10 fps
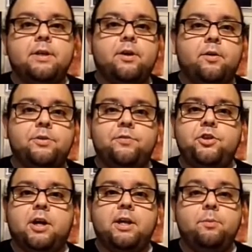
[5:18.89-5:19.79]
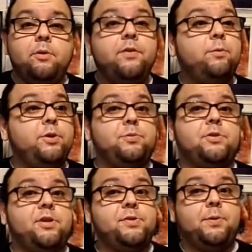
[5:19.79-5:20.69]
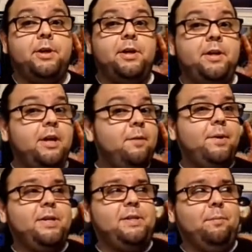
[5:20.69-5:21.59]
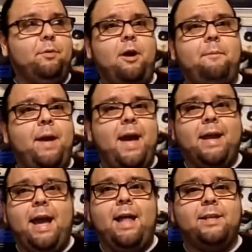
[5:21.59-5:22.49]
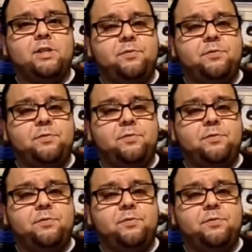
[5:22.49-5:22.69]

Cult of Chucky movie, which was also good because it brought back Alex